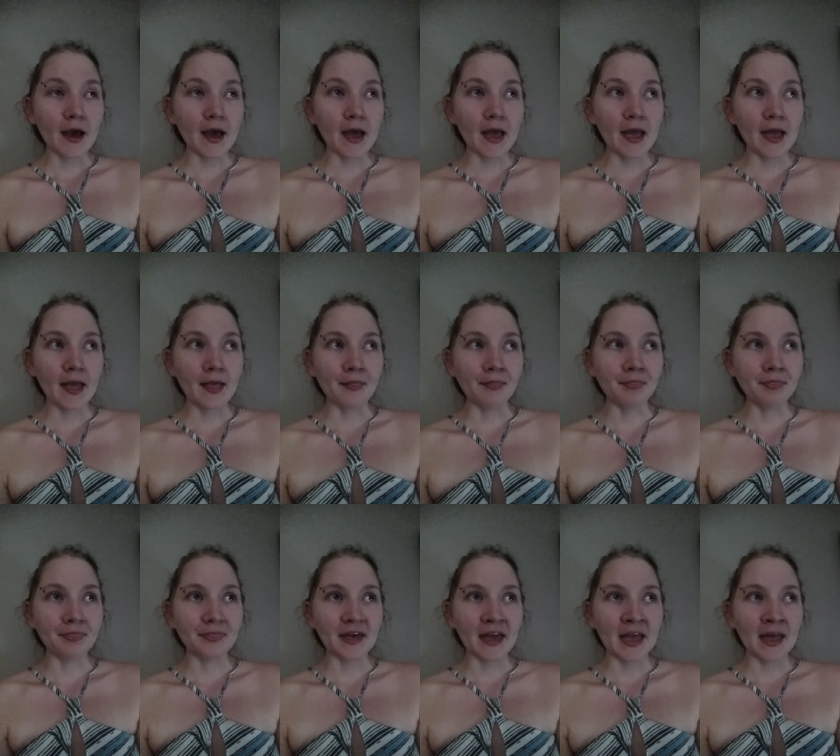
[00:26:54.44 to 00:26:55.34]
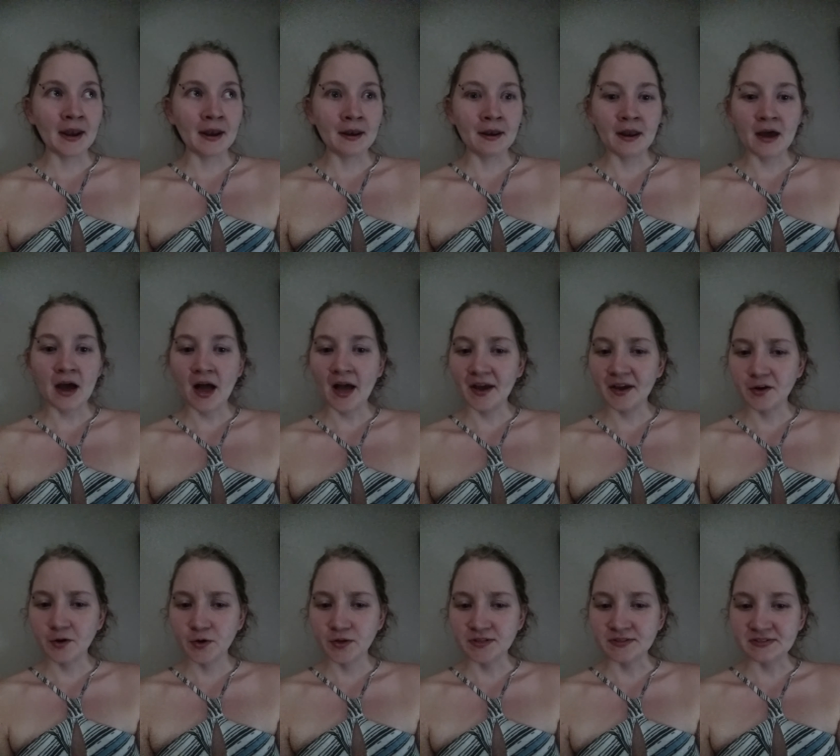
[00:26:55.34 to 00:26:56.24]
And then I
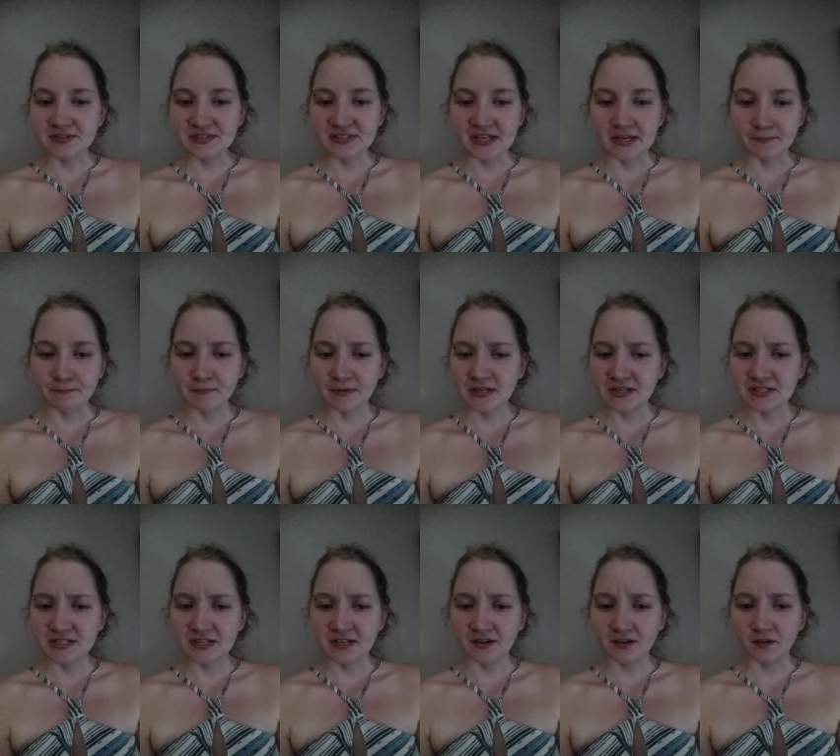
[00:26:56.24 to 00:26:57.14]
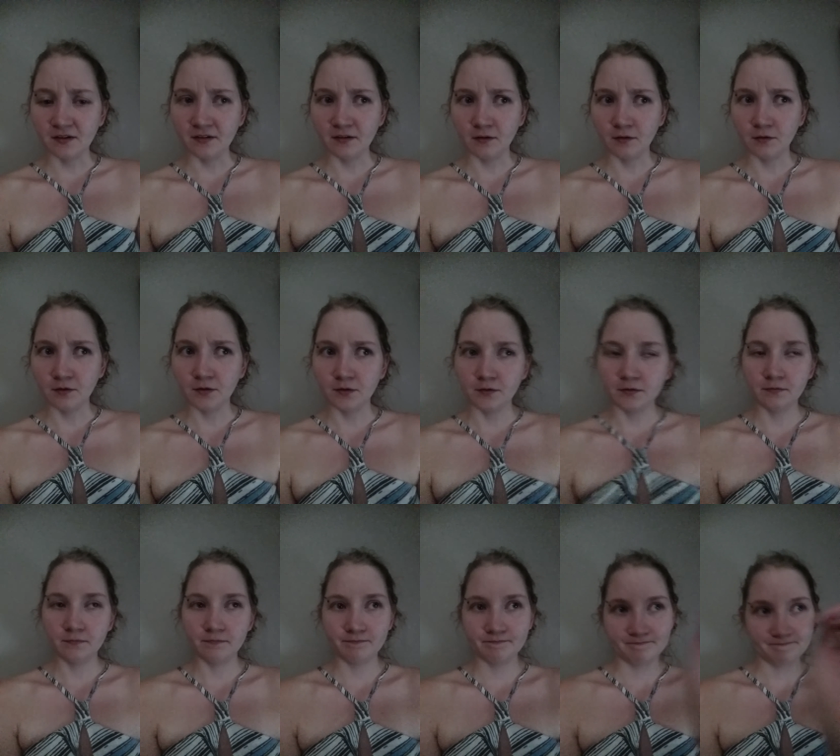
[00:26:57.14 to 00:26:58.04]
couldn't sleep until,
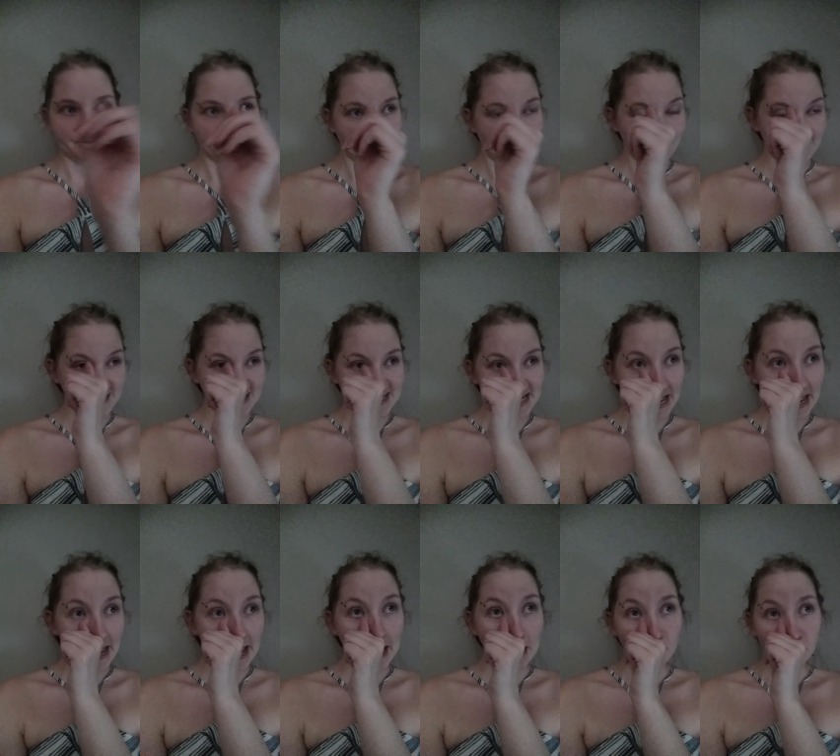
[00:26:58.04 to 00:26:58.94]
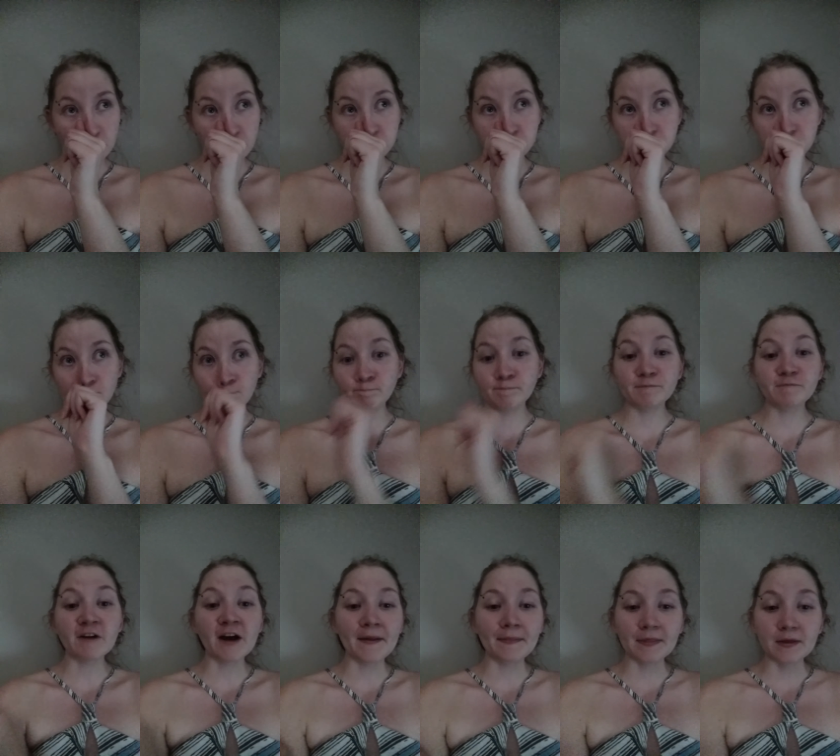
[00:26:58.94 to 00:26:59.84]
say,
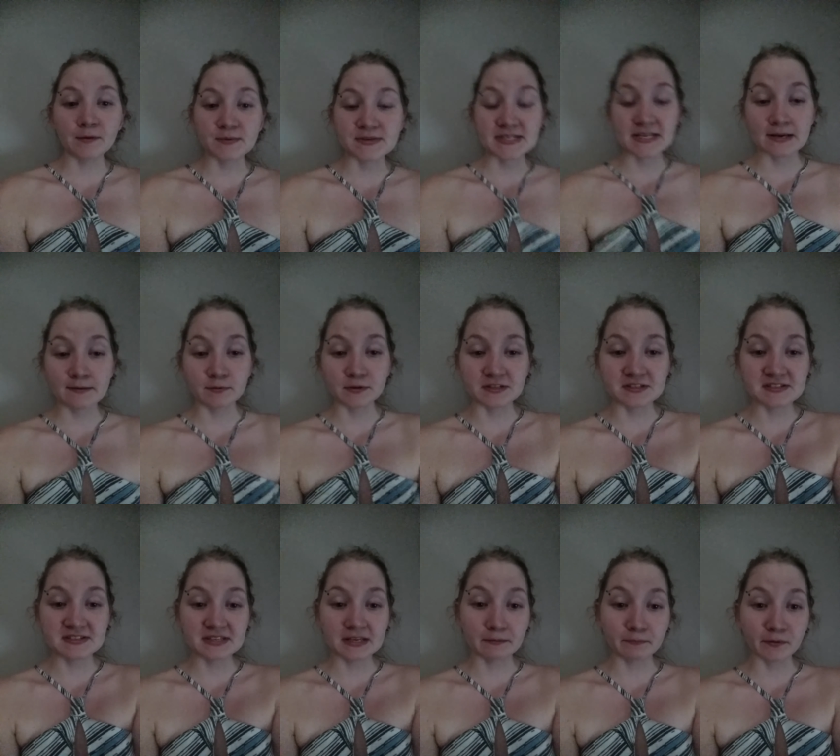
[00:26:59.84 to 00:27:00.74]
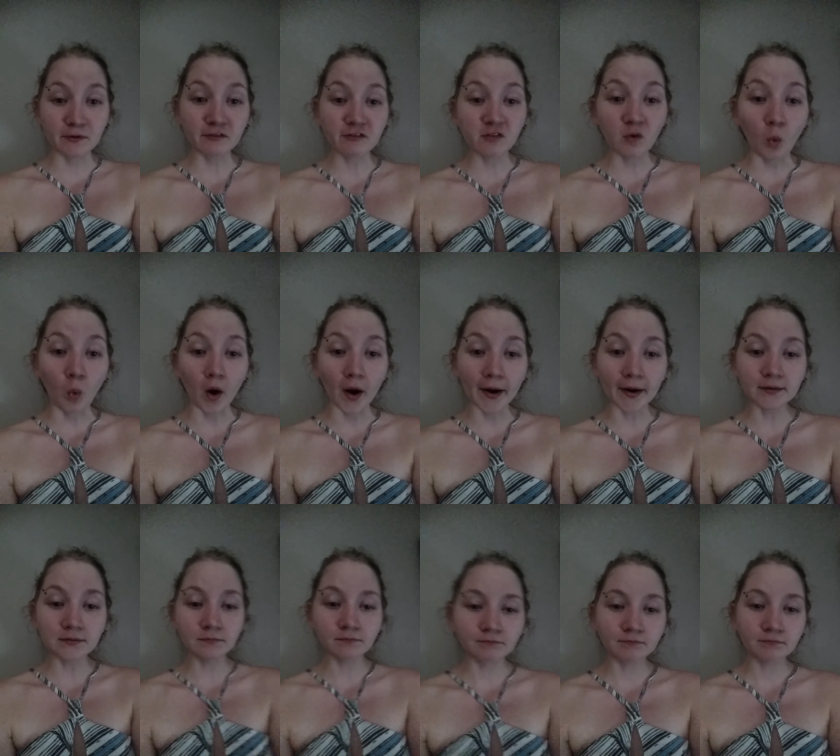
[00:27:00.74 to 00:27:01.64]
finally was able to sleep at 4.